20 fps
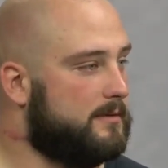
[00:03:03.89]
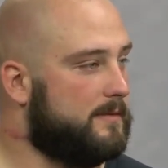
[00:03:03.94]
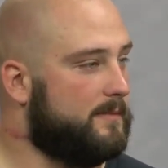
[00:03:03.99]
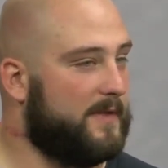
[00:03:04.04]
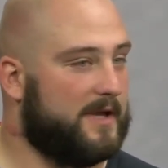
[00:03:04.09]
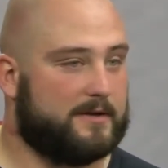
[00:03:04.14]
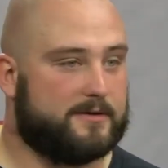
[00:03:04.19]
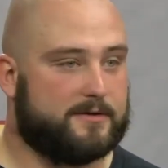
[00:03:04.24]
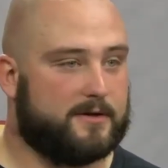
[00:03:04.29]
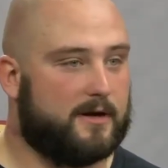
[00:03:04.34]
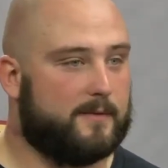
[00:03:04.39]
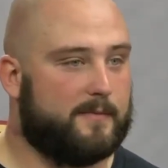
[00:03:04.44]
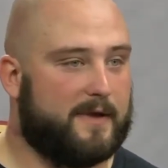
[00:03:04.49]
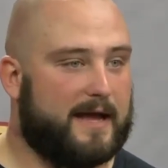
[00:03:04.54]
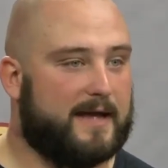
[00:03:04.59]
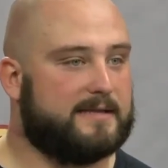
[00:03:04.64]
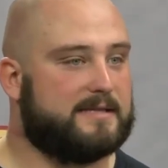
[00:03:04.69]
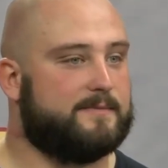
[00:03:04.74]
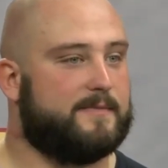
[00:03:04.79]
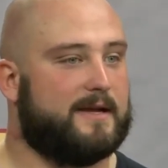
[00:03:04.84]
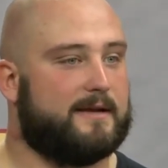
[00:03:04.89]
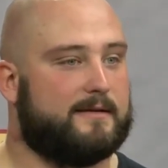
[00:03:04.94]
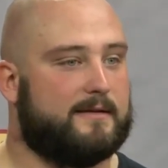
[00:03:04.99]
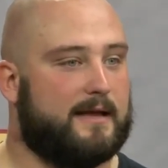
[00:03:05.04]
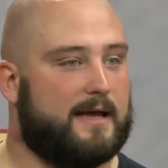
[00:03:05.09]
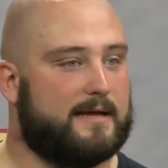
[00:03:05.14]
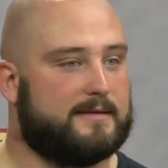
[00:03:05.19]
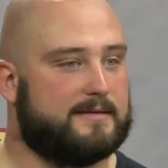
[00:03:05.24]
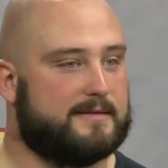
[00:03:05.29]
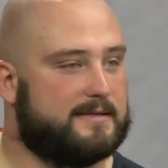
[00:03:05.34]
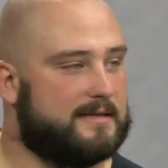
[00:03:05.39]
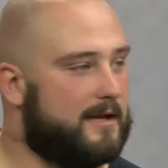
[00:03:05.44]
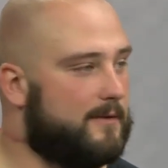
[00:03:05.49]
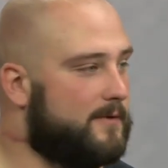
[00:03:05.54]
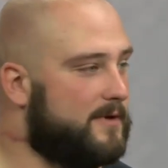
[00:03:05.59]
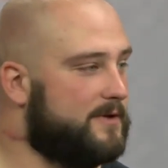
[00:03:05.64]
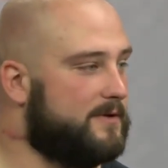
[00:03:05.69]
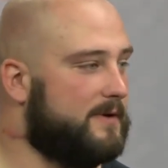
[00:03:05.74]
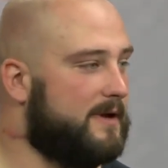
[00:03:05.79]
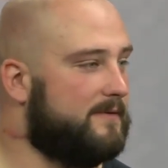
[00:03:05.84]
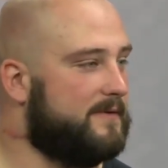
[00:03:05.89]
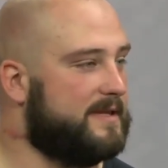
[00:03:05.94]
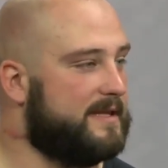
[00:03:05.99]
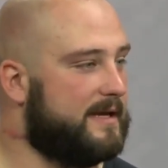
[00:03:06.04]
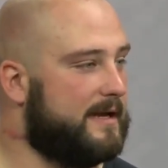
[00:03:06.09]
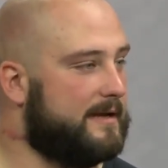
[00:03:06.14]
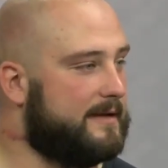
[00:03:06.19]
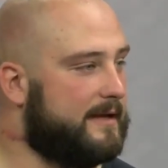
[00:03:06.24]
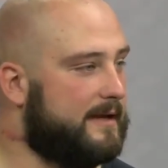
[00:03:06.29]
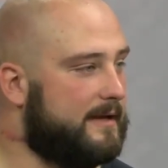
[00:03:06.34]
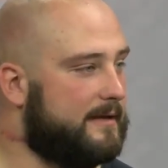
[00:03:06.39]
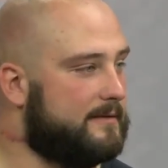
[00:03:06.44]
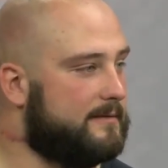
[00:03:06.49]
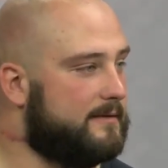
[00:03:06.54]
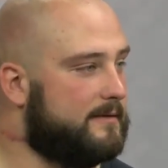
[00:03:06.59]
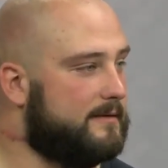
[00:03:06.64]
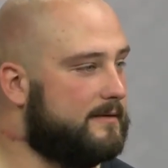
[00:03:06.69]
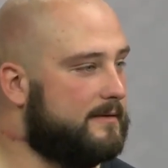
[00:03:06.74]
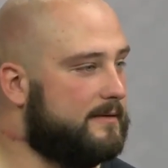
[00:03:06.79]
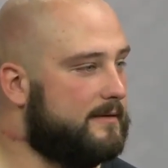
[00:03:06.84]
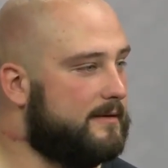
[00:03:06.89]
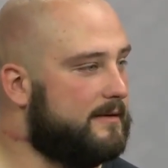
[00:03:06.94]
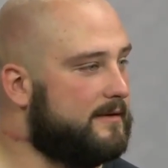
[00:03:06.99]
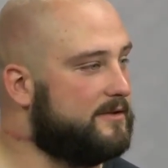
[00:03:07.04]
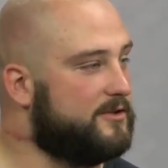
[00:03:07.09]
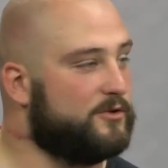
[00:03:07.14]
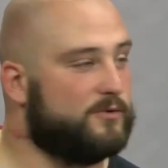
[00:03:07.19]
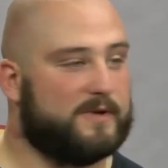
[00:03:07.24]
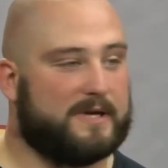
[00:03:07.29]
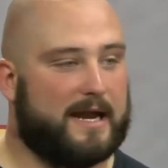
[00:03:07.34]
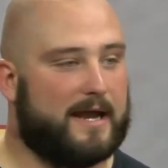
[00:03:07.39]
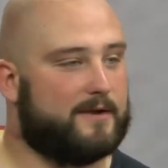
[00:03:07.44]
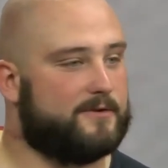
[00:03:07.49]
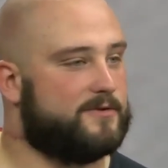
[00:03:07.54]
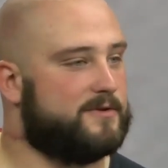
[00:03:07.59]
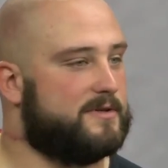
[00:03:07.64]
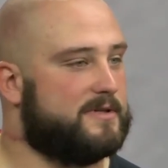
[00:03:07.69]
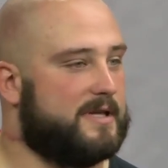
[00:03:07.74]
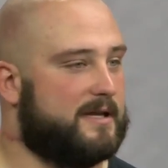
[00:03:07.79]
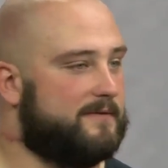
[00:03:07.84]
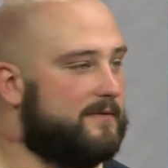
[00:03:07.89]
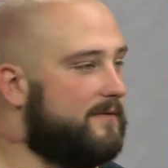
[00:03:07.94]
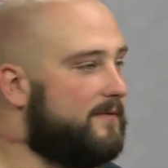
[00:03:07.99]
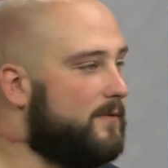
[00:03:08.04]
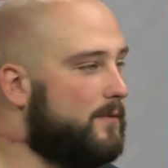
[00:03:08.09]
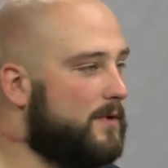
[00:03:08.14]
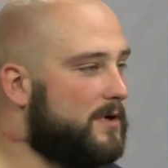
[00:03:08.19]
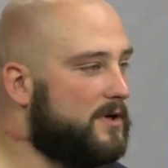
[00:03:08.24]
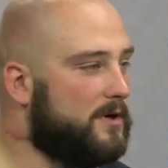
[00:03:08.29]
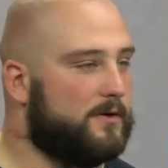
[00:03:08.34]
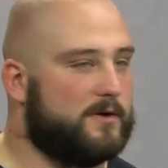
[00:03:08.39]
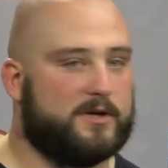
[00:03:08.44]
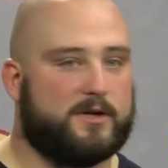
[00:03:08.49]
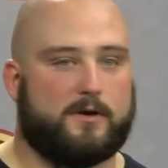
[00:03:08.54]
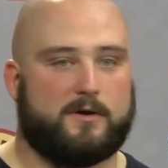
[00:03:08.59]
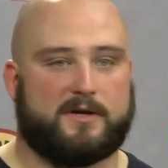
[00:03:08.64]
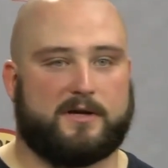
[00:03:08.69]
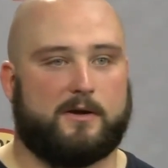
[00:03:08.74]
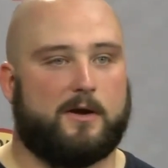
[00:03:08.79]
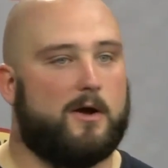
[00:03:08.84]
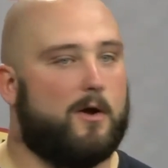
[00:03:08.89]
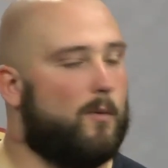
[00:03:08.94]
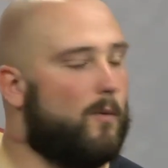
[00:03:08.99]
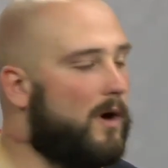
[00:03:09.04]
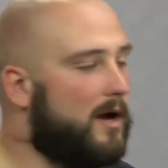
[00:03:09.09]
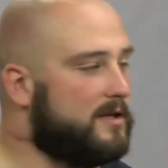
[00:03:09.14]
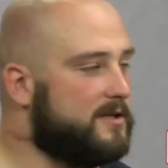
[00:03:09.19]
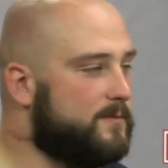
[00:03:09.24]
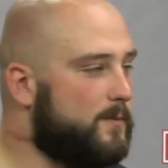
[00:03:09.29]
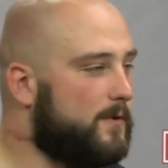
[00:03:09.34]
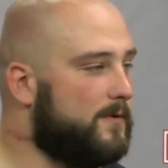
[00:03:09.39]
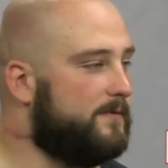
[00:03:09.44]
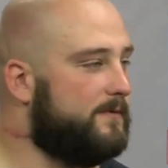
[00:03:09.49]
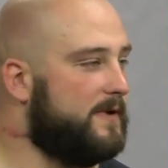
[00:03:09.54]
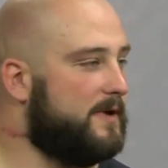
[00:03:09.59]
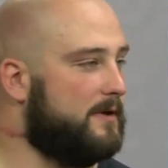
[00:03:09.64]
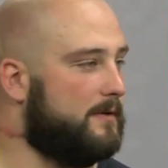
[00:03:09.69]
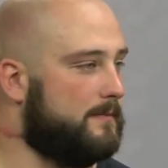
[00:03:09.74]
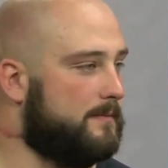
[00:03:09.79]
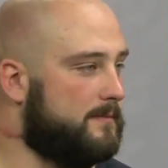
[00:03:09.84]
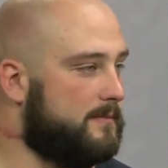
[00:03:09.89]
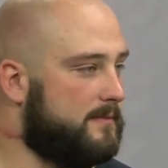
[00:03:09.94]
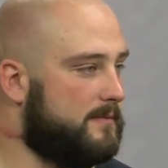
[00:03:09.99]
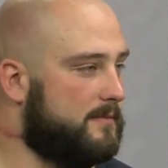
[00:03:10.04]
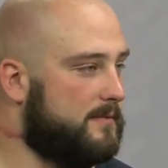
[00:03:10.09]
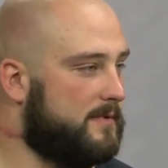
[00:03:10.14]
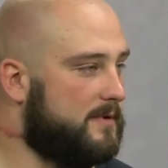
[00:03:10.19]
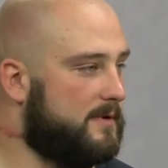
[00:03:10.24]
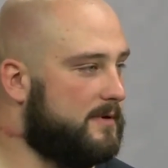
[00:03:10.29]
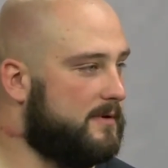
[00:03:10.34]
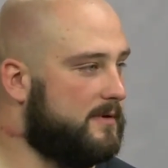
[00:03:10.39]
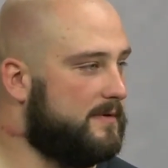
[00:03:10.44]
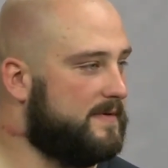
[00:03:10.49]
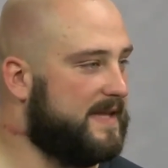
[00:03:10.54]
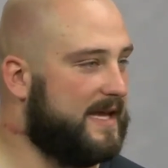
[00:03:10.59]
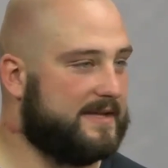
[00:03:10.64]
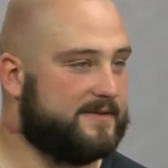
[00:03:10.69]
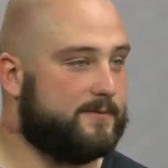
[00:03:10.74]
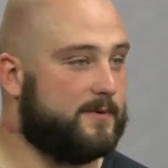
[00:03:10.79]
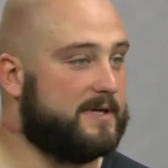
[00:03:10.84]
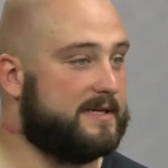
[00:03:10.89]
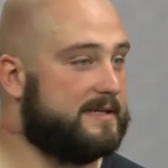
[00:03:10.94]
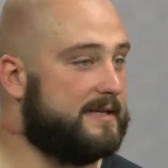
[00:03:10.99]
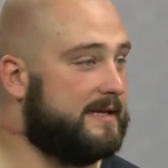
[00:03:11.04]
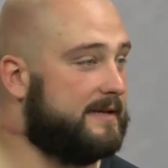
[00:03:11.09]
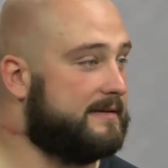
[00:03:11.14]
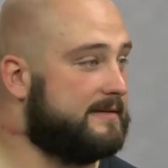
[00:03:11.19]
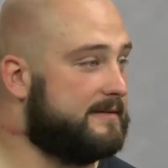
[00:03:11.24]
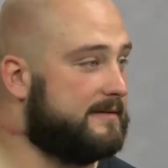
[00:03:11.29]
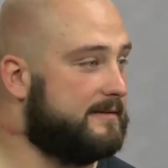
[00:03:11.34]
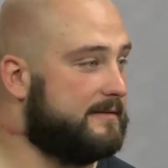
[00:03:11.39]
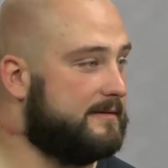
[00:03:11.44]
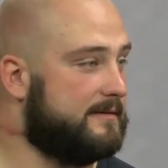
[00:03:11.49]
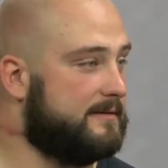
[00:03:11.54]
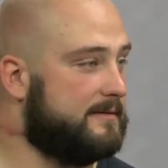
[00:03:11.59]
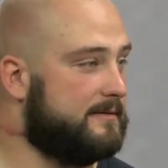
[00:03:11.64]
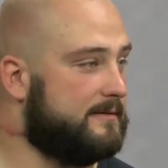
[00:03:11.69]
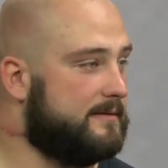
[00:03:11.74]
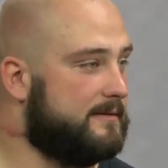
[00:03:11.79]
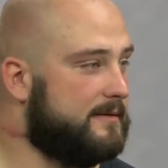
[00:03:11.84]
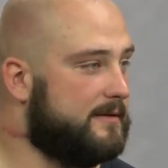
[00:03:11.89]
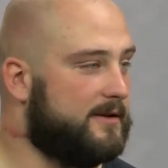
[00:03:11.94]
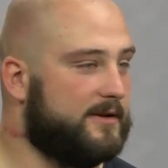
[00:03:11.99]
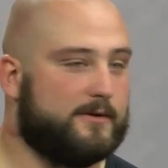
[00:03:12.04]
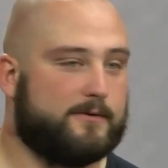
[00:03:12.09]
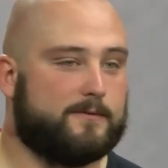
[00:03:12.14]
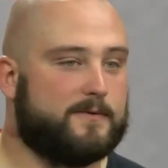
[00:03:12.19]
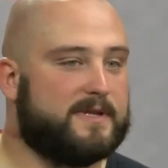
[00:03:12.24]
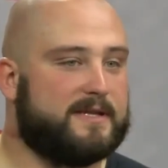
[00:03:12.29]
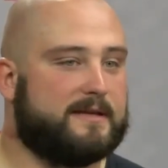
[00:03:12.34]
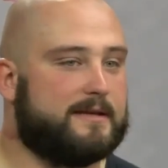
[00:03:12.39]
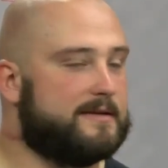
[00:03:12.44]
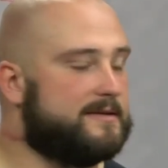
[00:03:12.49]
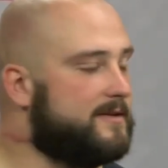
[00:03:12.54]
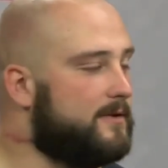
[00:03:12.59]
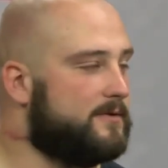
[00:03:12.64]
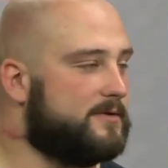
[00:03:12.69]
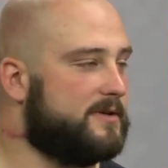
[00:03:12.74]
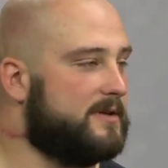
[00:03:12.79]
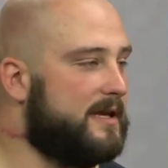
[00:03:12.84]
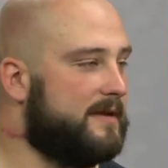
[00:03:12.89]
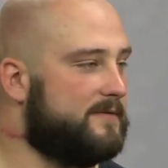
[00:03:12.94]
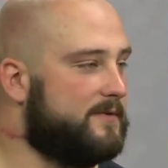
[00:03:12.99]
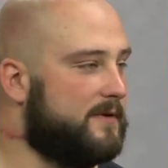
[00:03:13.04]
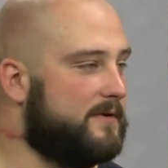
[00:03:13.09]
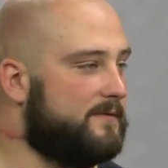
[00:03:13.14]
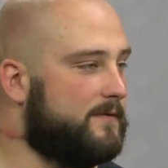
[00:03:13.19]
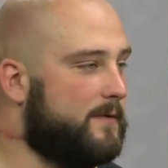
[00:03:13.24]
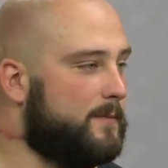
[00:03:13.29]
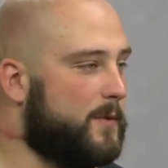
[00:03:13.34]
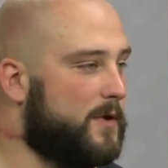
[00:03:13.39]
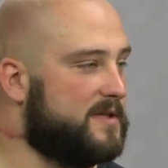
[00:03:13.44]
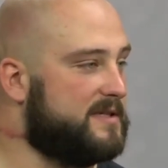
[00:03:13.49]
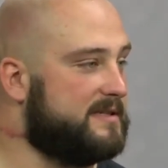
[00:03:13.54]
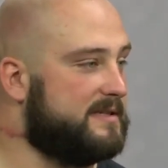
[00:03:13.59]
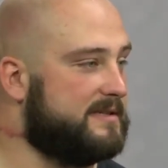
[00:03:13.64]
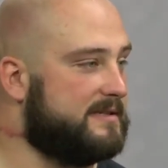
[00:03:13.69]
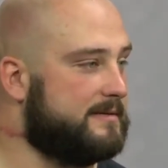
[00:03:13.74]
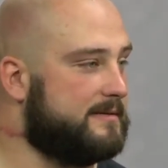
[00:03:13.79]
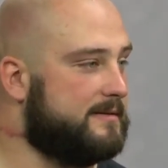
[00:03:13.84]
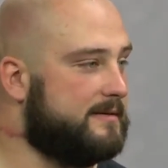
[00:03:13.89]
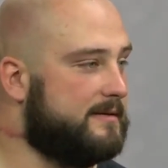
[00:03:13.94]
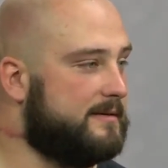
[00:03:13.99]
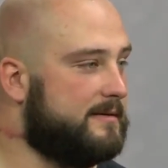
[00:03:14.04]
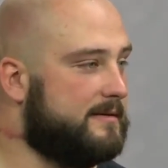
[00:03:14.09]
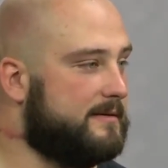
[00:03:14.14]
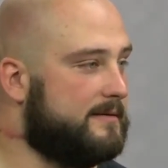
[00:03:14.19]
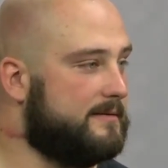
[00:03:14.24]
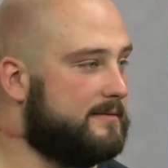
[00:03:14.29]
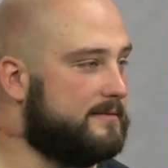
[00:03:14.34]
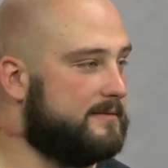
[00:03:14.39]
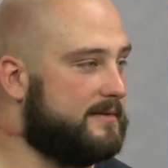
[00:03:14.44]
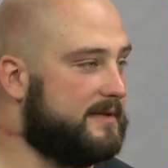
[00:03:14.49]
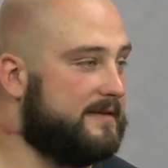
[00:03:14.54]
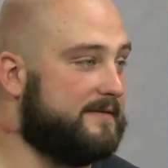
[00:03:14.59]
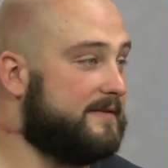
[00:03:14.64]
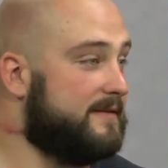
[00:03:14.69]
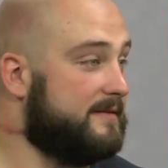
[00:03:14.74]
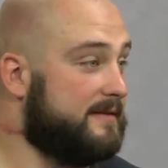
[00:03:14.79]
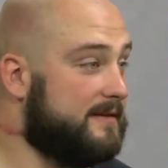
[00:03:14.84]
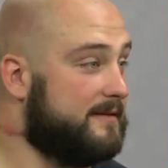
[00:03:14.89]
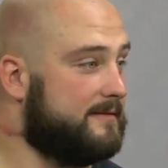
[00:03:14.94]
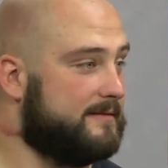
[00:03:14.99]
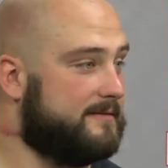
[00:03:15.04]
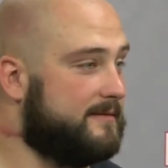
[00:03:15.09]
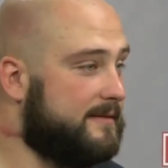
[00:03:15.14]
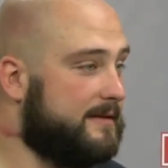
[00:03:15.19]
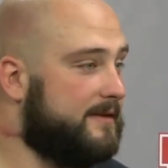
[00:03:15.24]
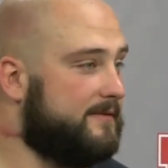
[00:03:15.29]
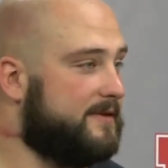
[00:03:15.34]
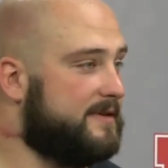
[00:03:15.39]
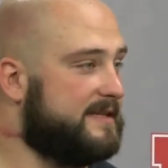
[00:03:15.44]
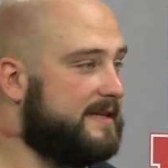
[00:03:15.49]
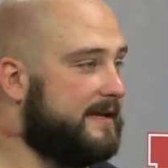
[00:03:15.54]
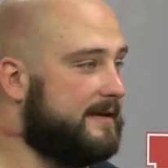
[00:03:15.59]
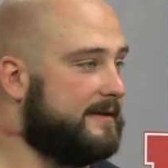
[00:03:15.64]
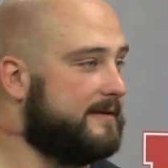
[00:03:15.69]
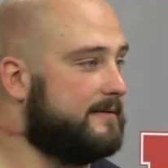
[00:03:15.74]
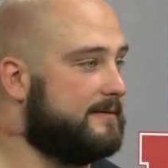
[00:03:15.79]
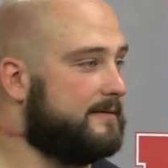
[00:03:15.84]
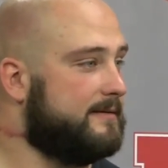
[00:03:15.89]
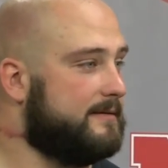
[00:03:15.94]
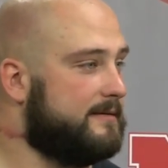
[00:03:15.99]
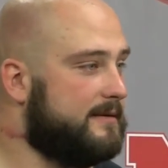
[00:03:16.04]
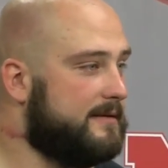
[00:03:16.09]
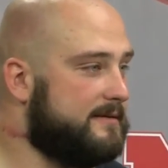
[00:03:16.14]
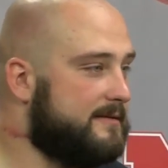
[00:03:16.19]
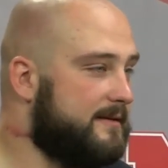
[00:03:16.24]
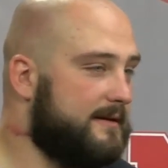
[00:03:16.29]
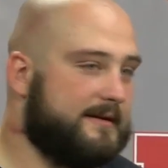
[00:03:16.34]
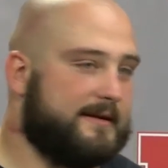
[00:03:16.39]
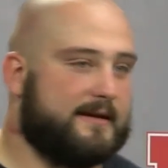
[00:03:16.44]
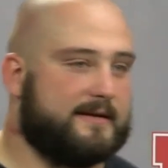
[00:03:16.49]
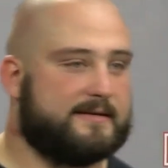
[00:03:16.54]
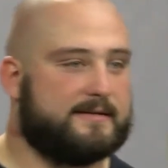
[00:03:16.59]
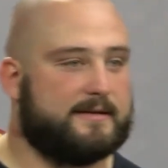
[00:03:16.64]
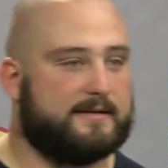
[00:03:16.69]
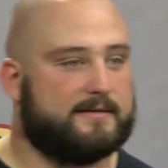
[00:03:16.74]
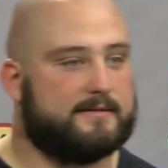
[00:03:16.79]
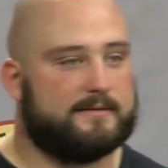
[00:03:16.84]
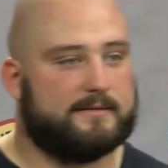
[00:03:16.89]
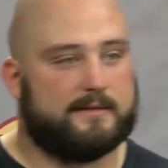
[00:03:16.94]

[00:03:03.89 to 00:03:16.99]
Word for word: Make sure I'm passing my classes and I want to do everything I can. You doing extra stuff. If you want to go to yoga, watch more film. That's what it takes. You don't really get a social life during football season. Either, either leave it or take it. That's all I got to say.